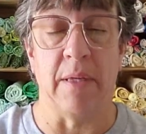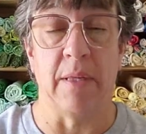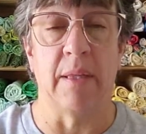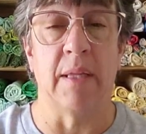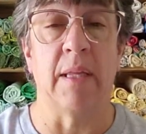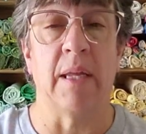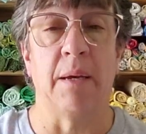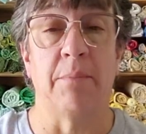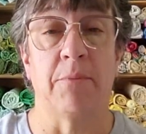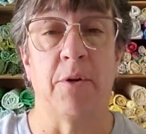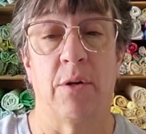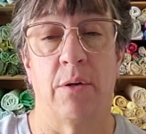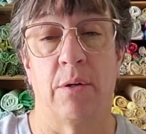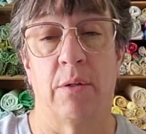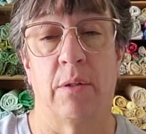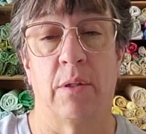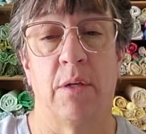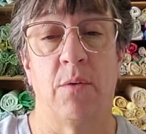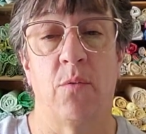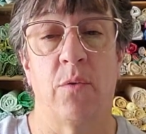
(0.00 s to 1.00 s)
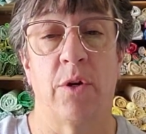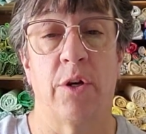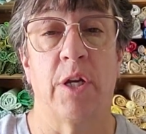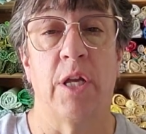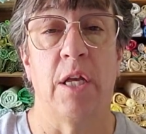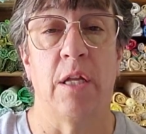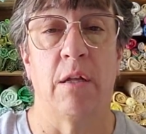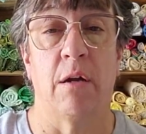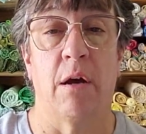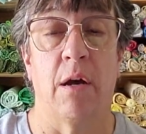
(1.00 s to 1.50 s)
that I'm currently
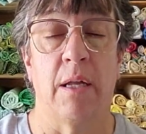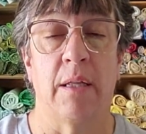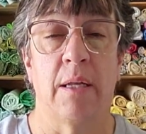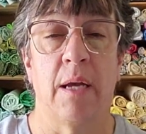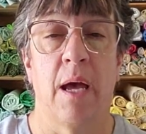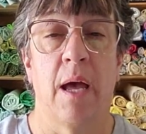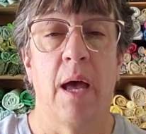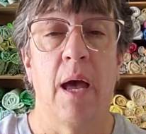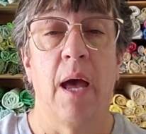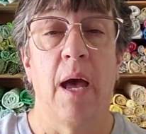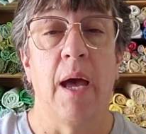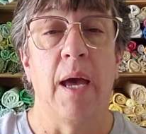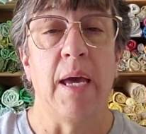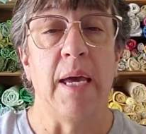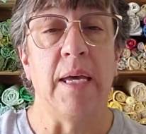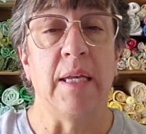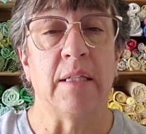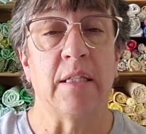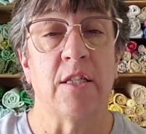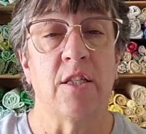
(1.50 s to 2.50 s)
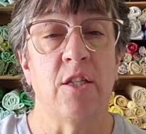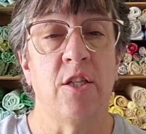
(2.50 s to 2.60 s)
working on. It's